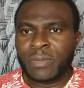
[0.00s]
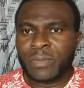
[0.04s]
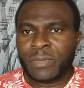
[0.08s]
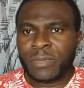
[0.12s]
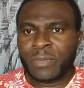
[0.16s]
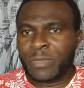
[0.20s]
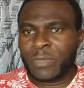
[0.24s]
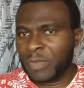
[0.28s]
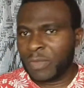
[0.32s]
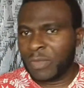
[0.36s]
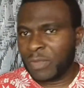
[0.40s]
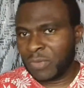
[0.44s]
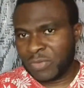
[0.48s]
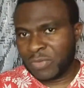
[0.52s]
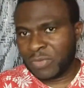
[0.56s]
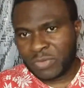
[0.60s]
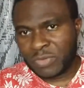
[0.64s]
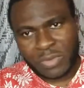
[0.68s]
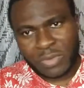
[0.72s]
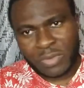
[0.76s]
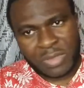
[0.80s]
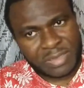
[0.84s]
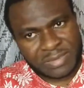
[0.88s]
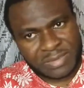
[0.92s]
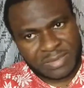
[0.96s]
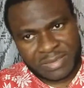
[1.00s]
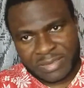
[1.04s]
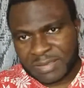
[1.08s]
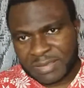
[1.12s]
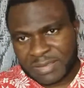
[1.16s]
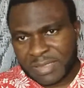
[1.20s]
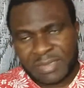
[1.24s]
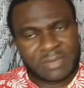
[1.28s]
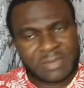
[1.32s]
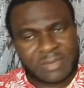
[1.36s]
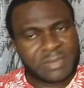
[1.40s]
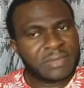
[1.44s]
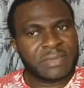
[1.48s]
There was no
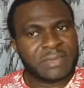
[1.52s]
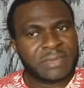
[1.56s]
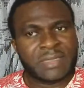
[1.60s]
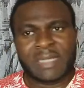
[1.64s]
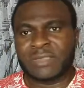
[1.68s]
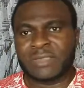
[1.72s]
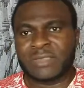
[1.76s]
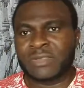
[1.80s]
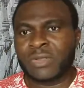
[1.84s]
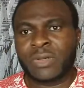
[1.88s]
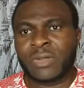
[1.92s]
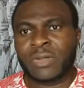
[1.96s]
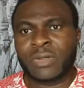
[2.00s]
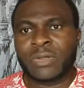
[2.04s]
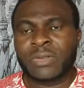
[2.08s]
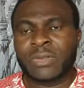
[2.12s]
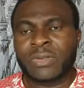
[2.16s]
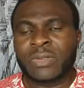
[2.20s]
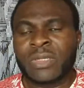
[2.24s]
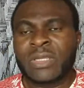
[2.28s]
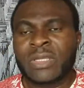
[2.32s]
accident at all,